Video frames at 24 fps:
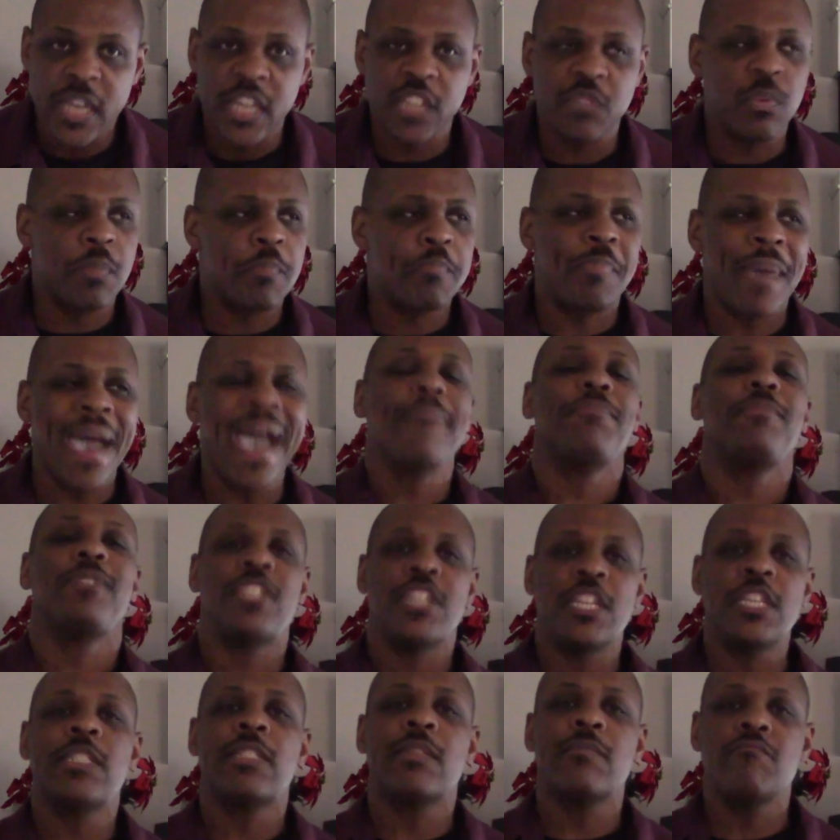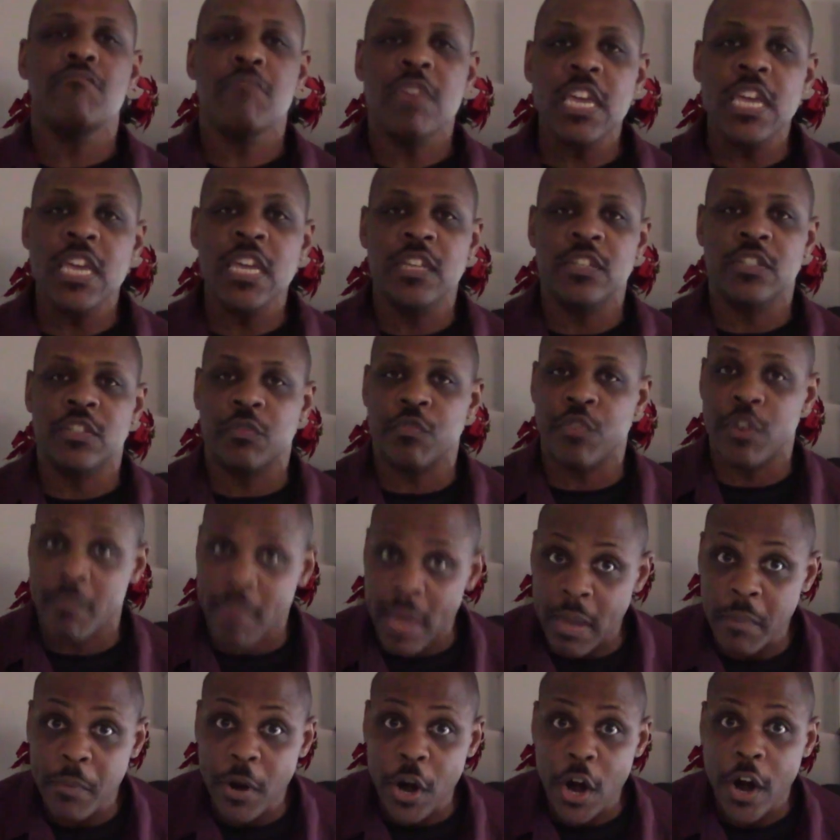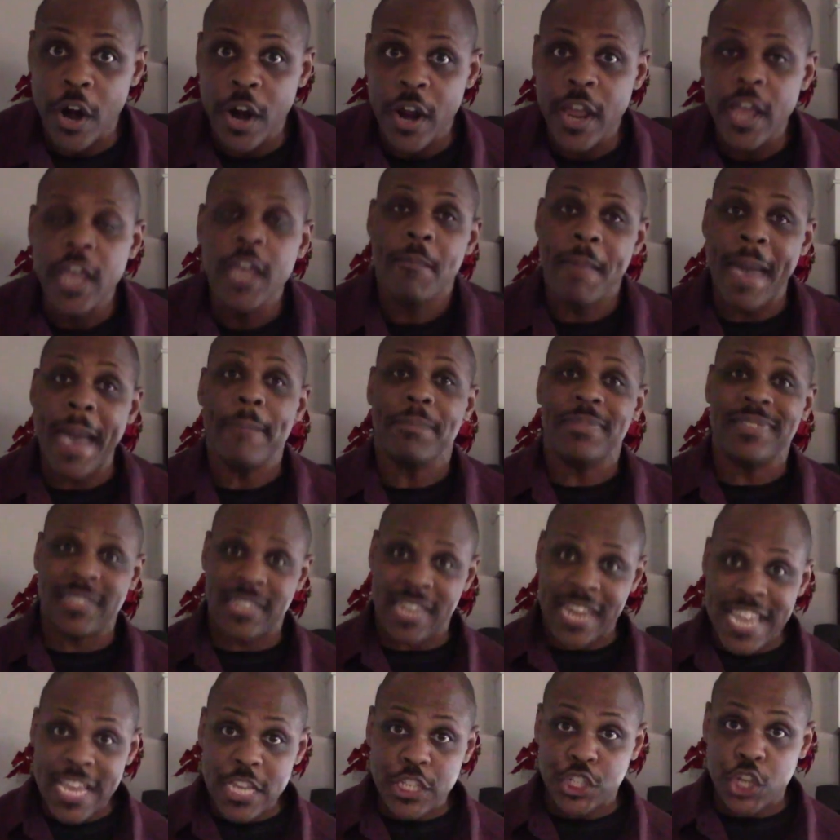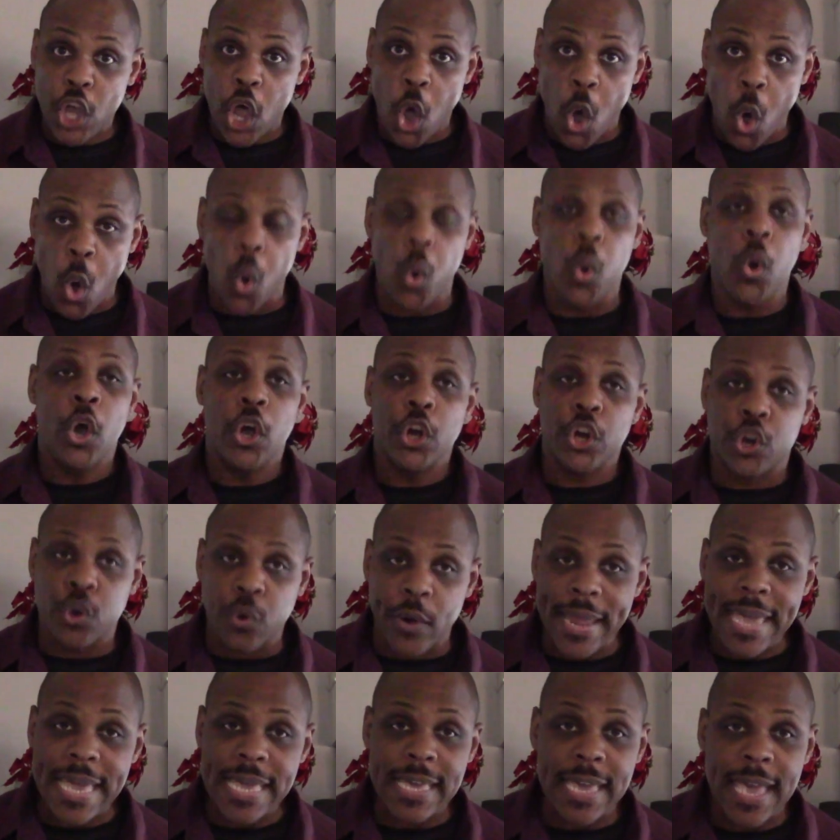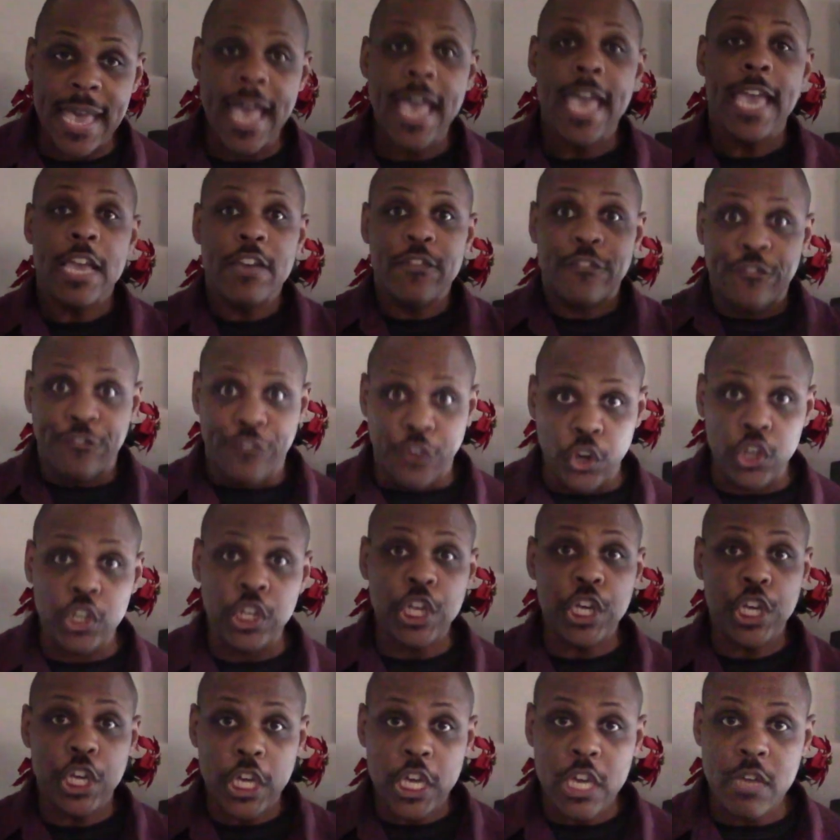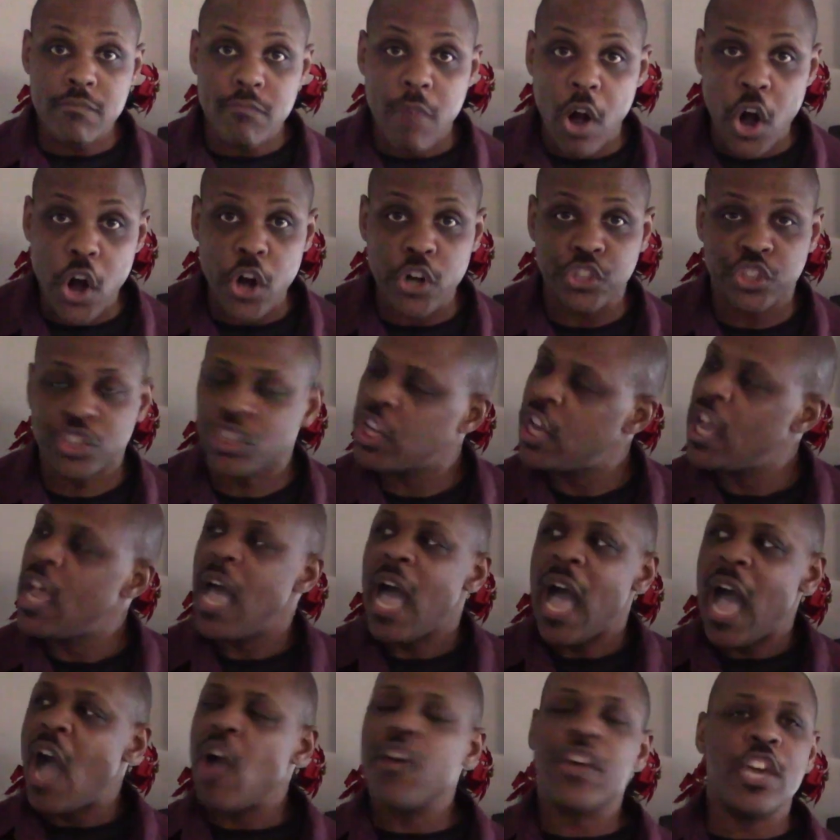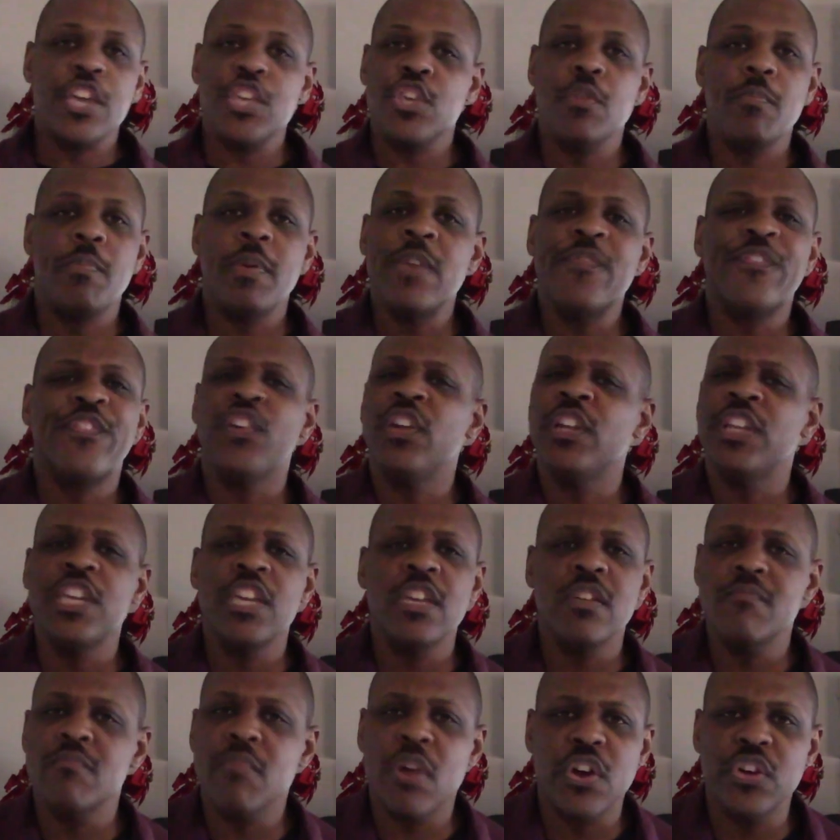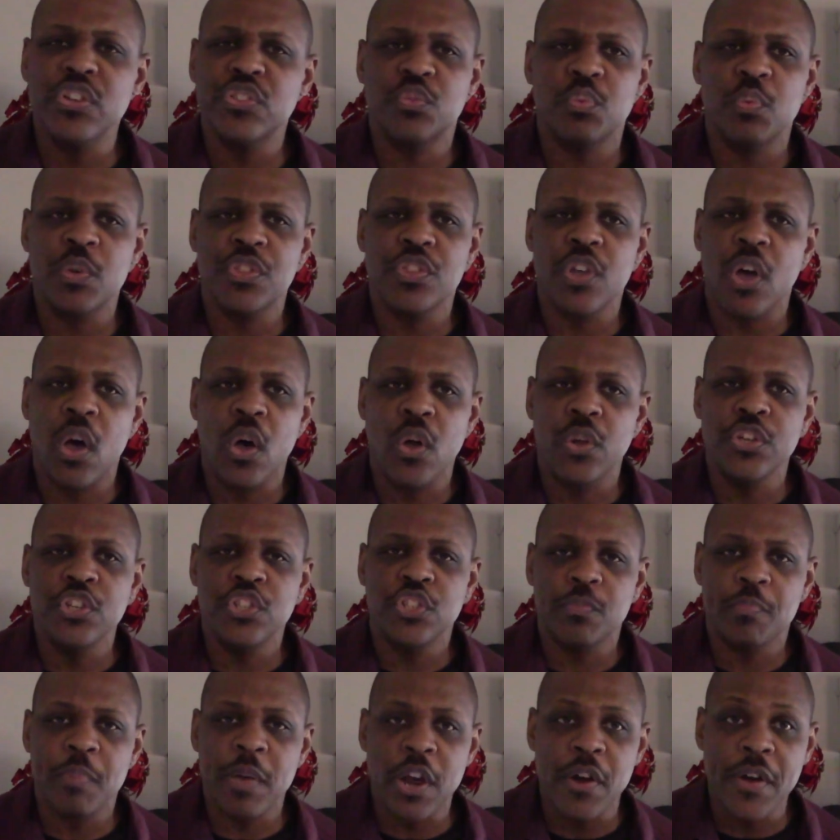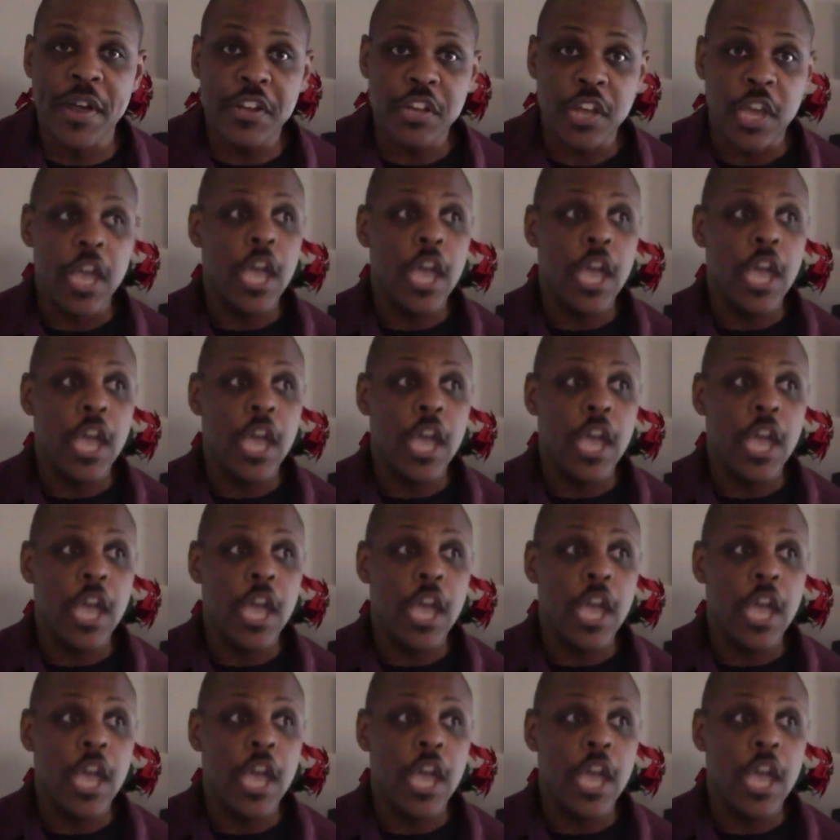That's what baptism means. Remember? Baptizo, Greek, fully immersed. How can you be fully immersed with the Holy Spirit?